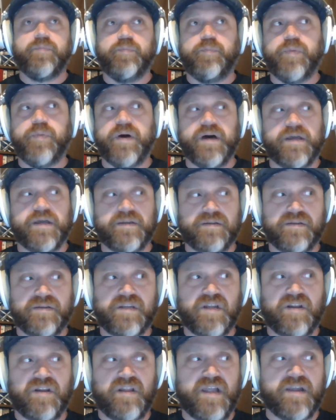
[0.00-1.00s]
but
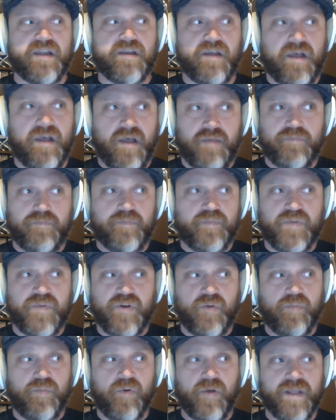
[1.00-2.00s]
uh, you
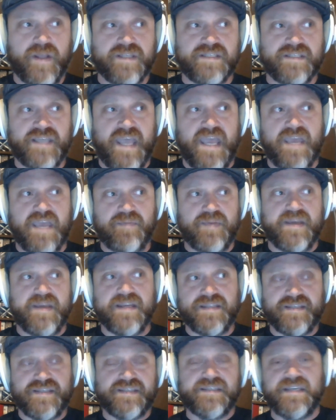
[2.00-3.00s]
know points A, B,
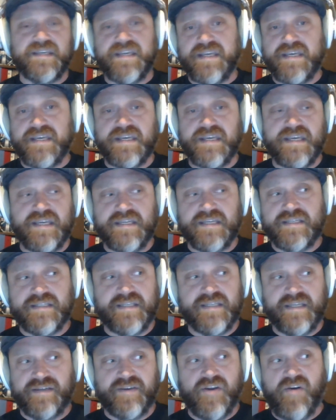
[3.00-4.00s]
and C, he
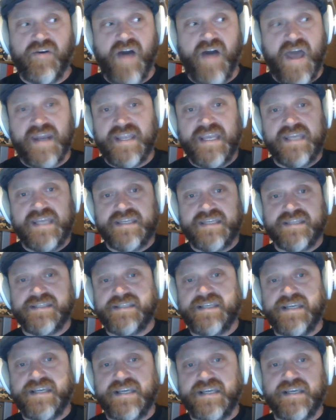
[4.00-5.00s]
didn't know how to get to
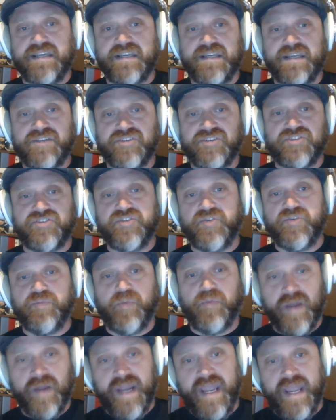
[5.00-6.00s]
C. He just knew
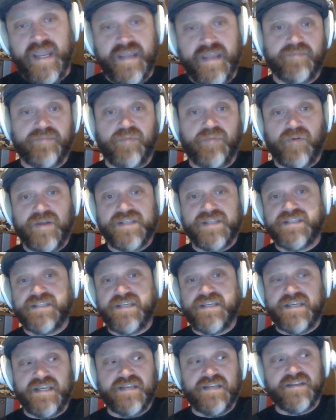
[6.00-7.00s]
point A and point
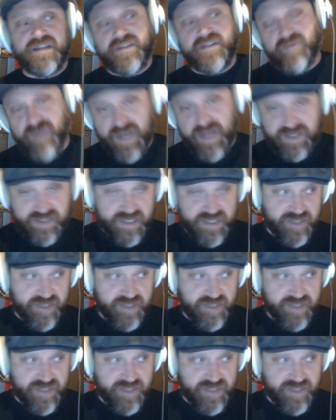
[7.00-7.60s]
C, and then the rest he